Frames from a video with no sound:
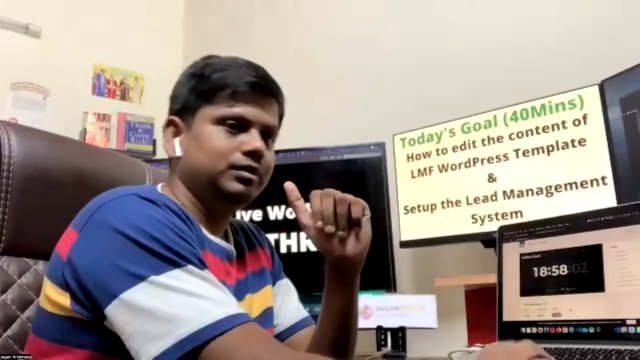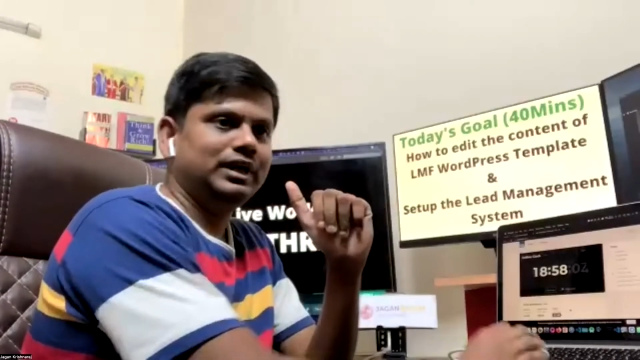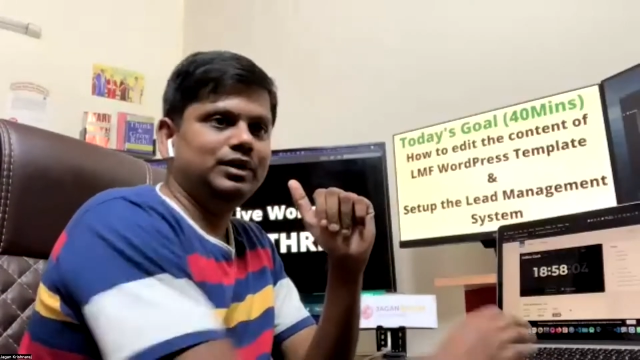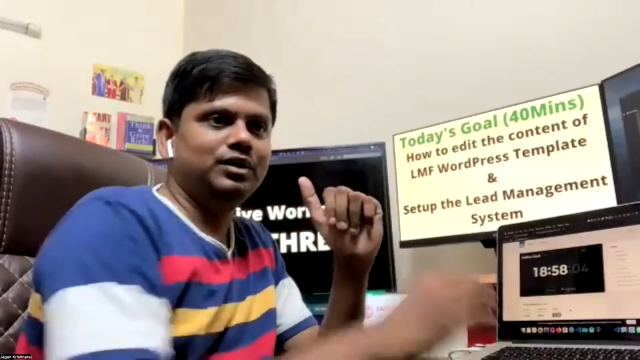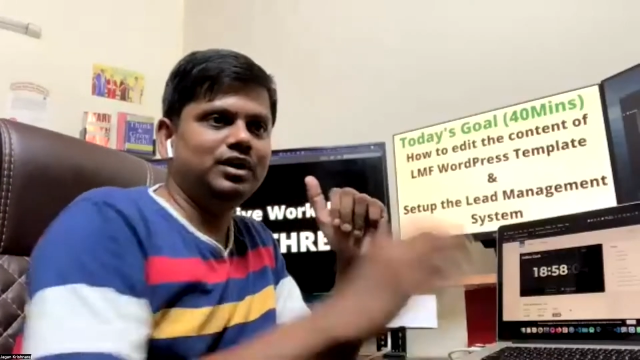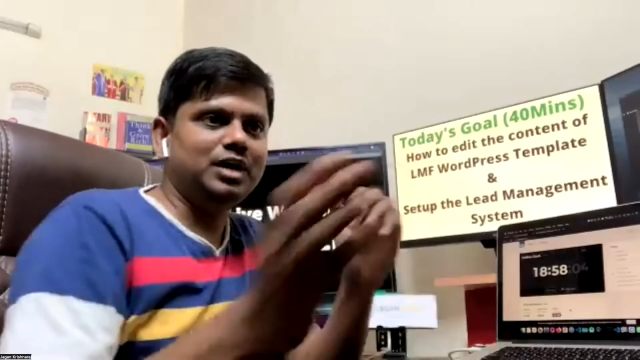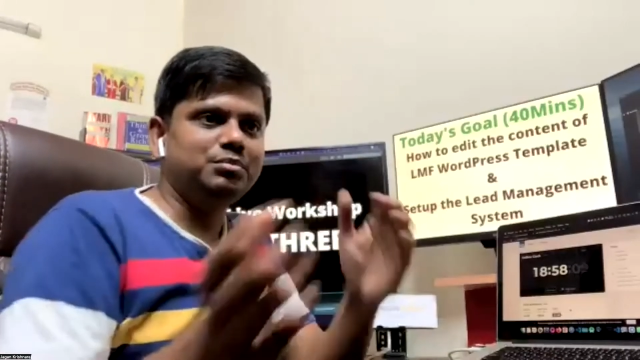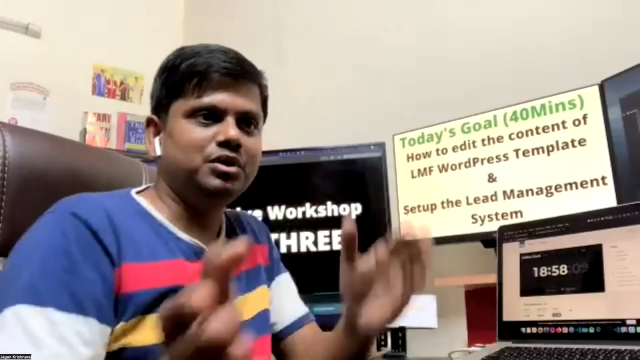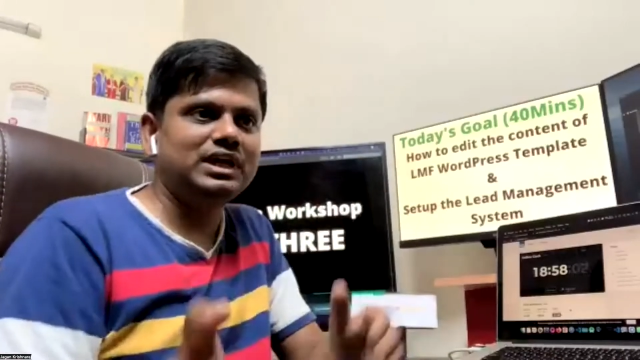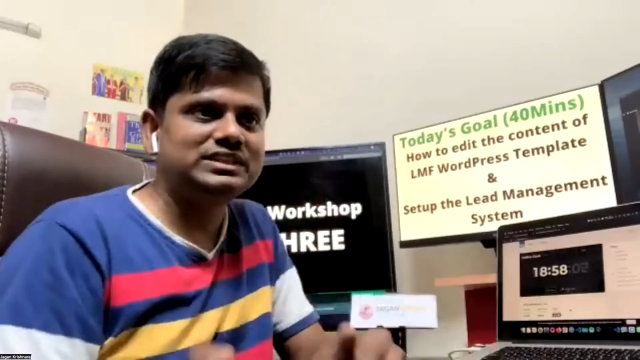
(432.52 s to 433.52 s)
Okay, no, I'm
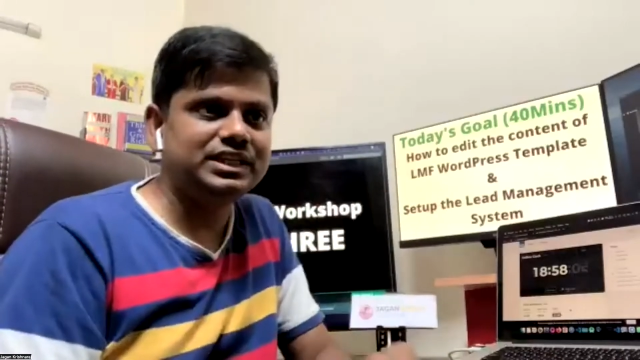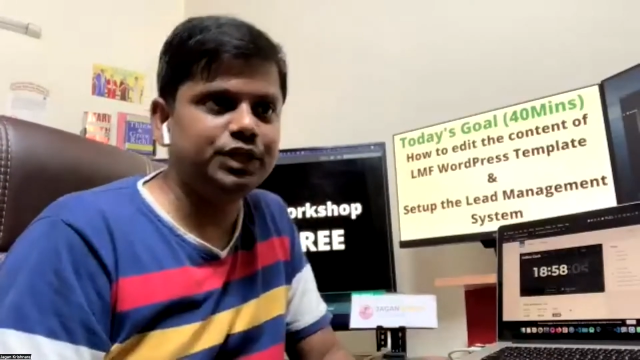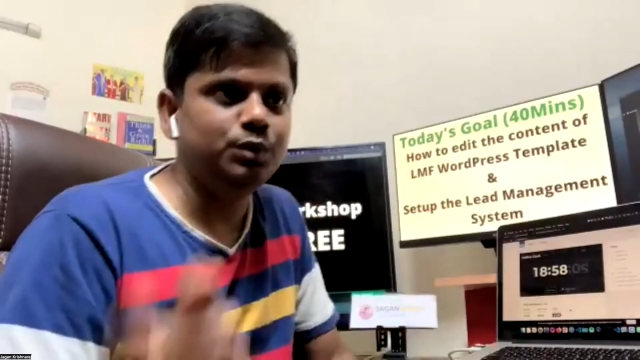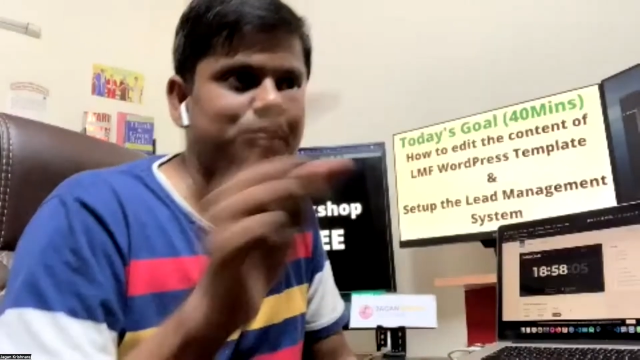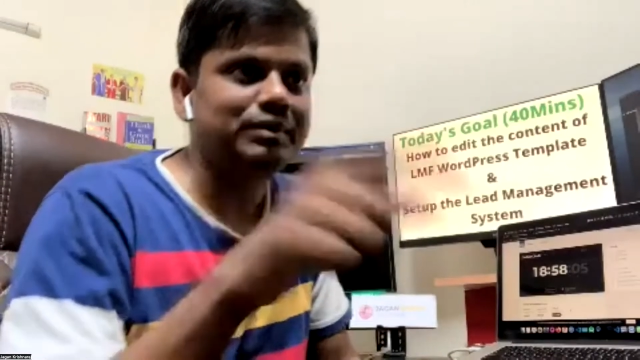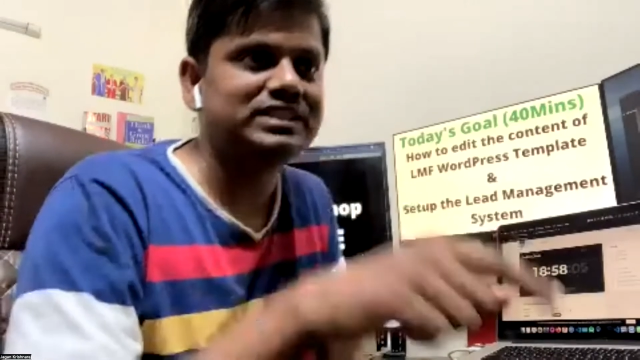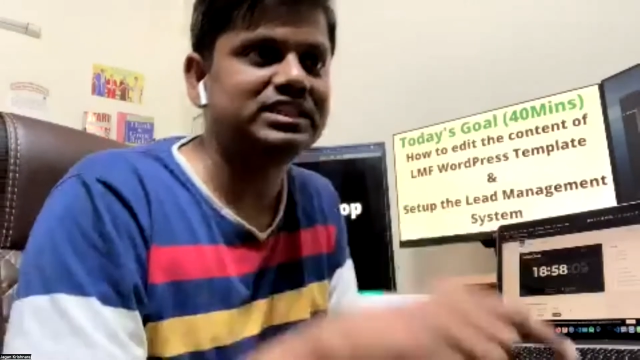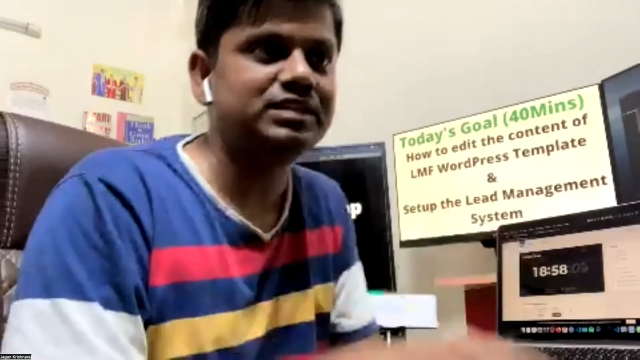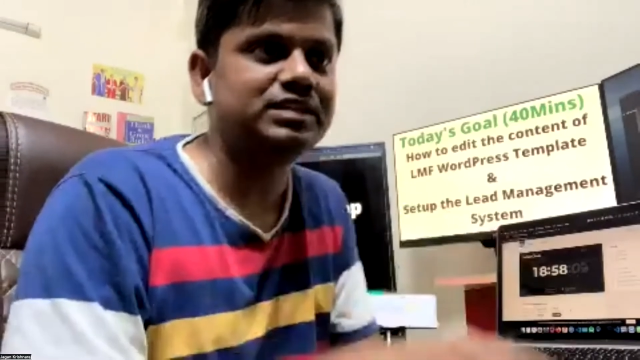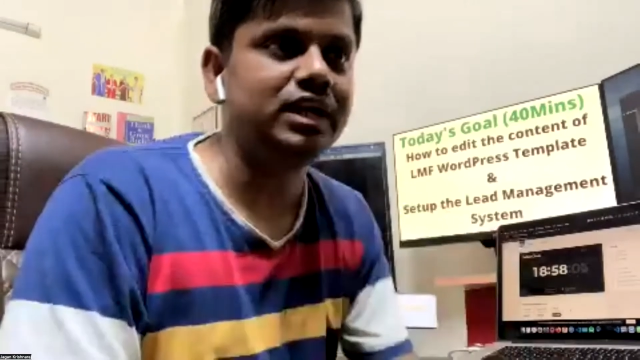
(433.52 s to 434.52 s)
not answering you. I'm
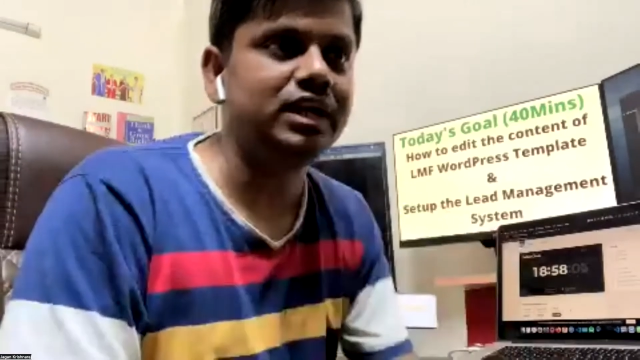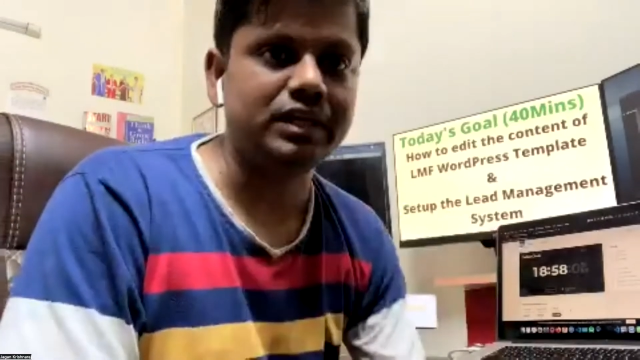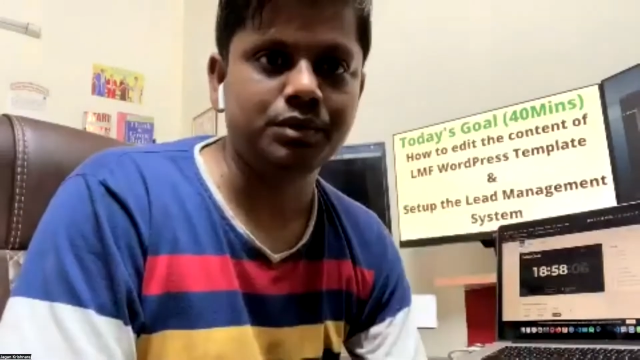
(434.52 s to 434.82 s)
answering Pallavi.